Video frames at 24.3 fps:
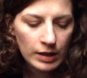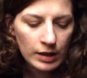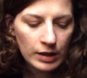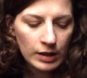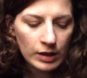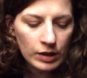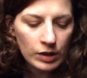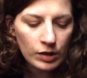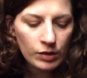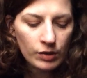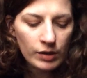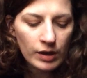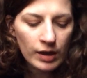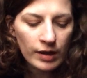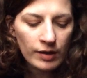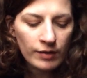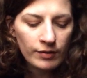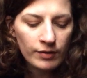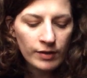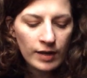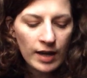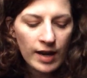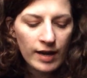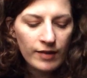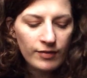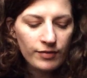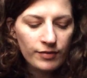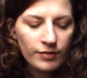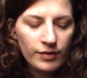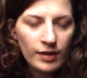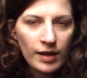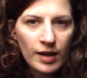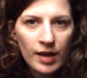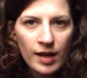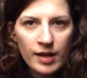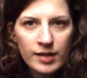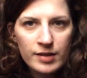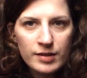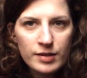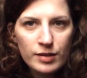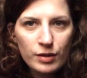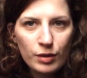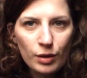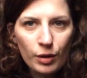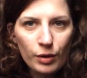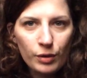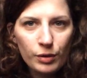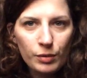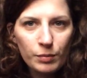You know, kind of life has
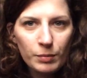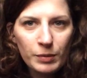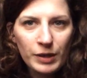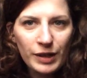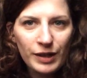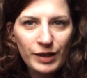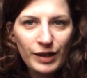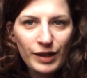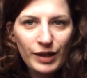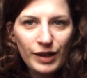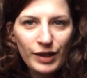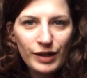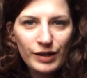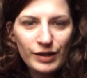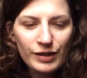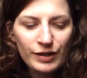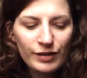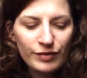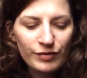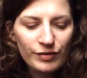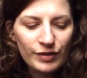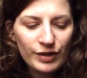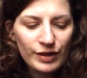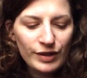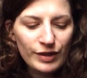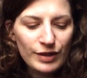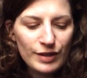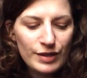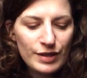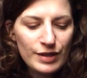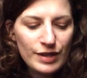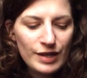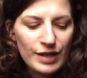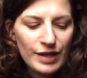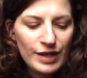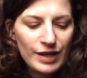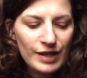taught me different,